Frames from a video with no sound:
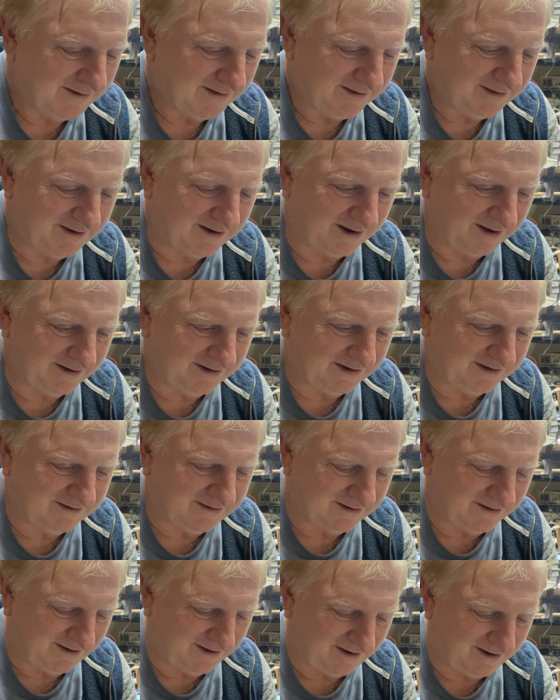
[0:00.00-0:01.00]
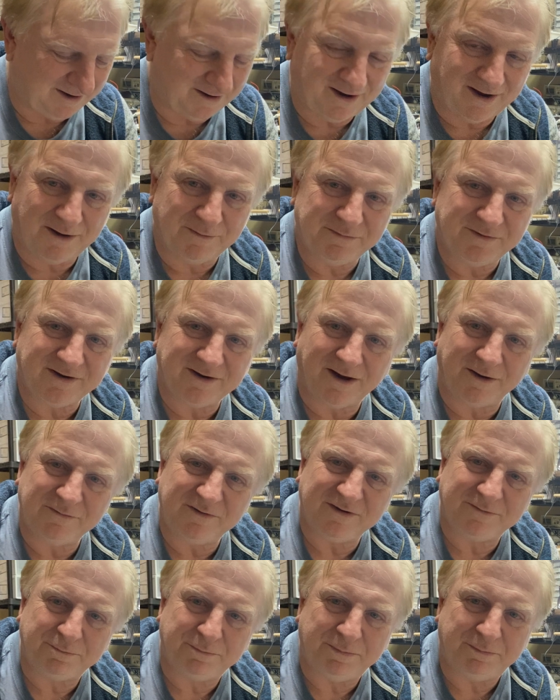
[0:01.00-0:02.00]
yeah, I'm
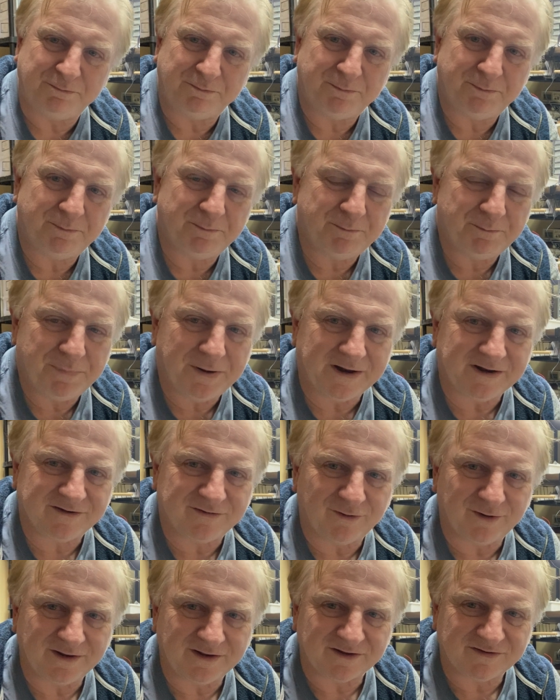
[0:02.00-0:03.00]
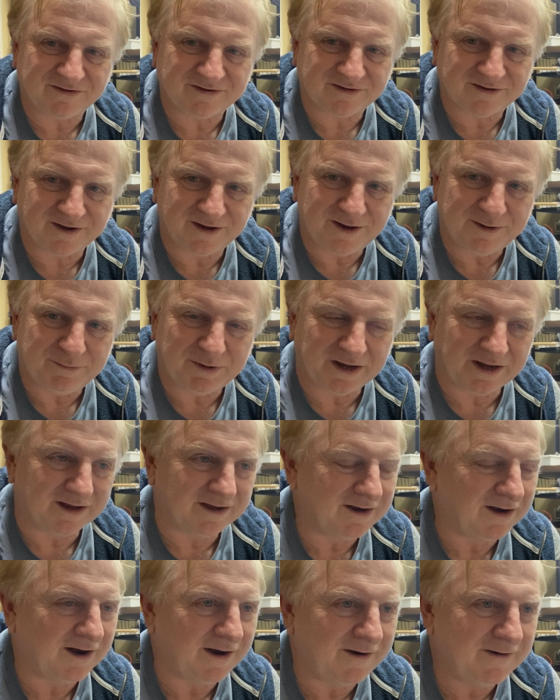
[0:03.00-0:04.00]
just picturing the scheming,